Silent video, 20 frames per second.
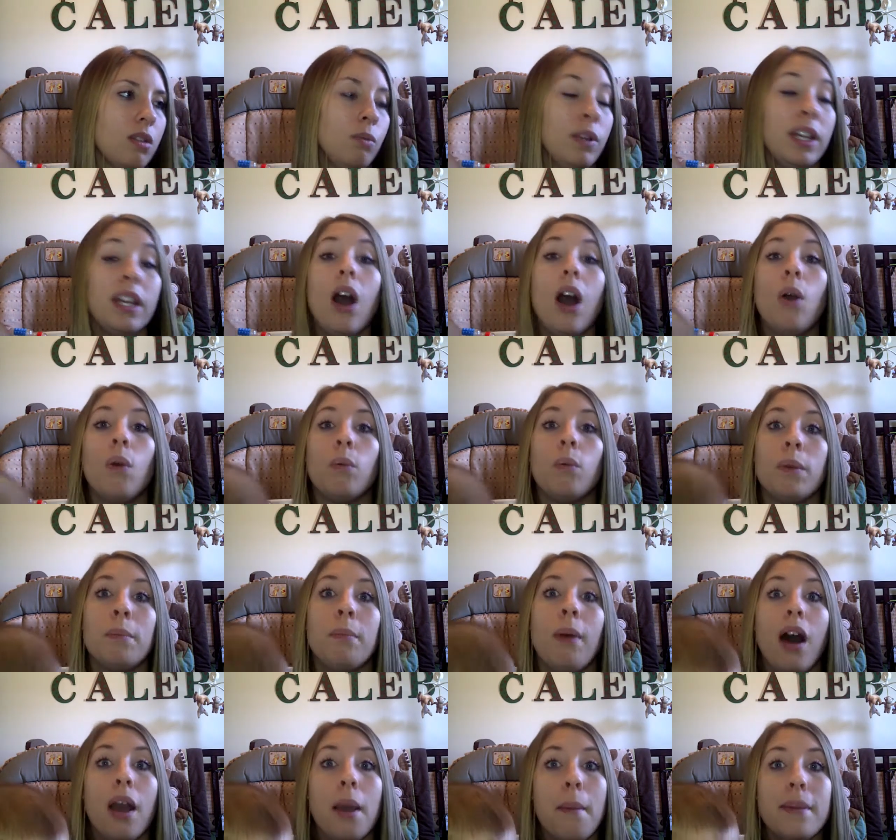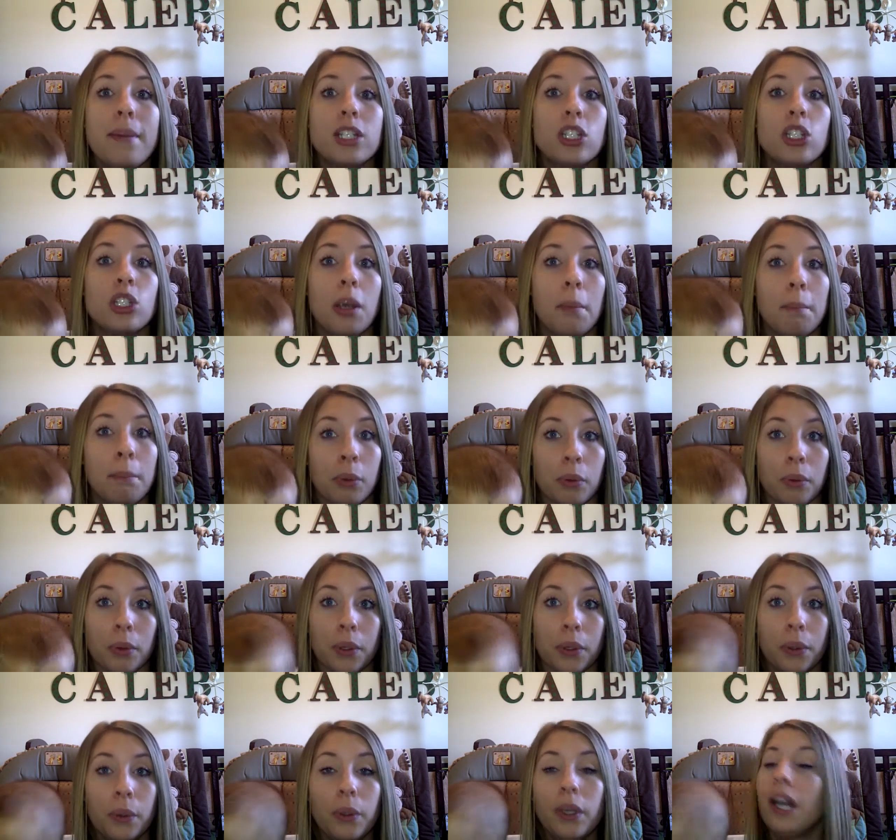We bought him a
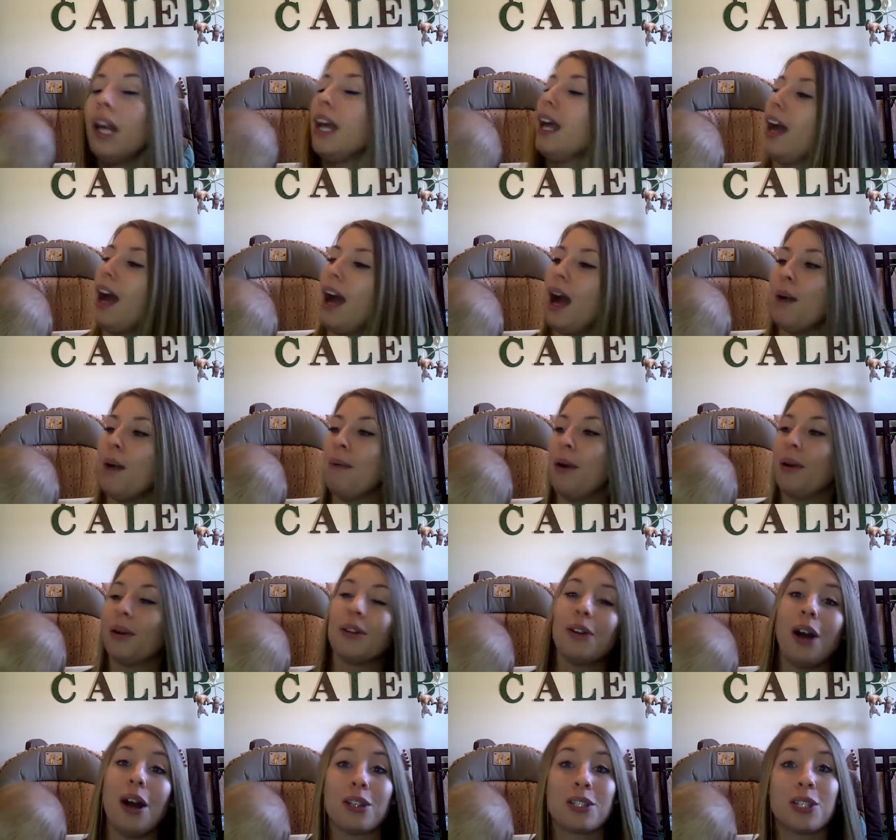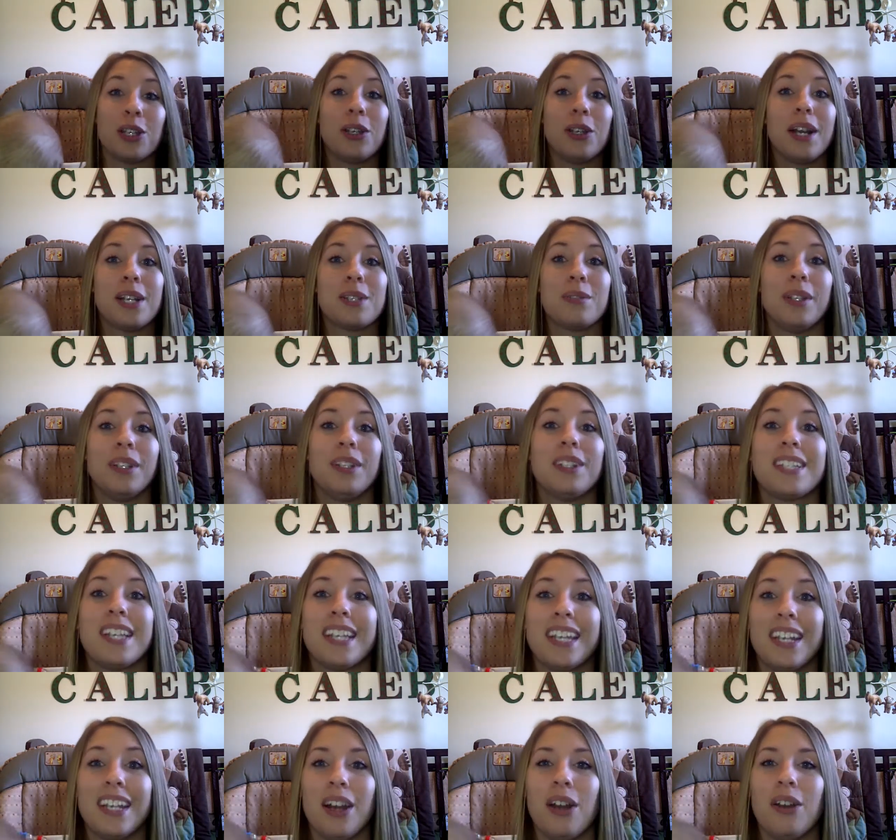jumperoo. I'll show you guys what it looks
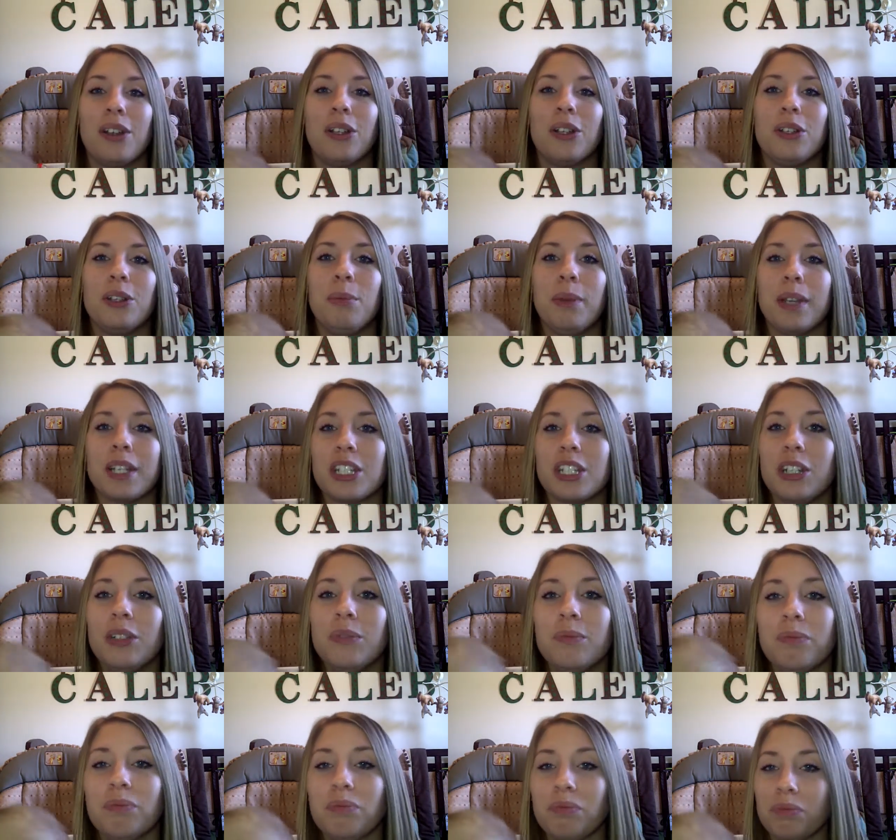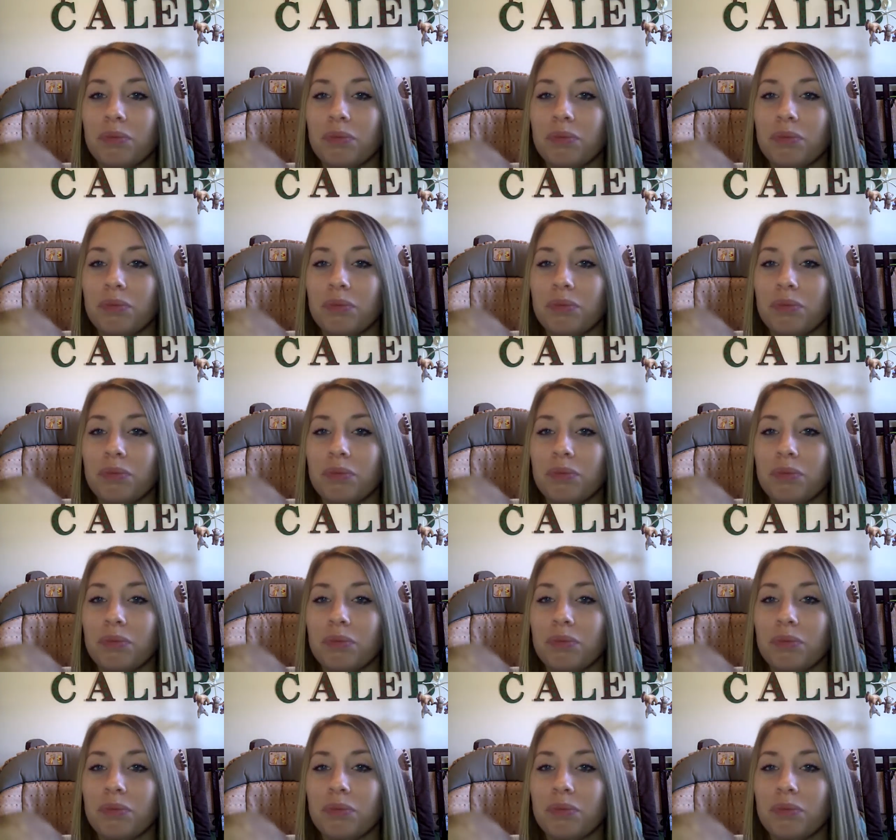like here. I'll include the picture.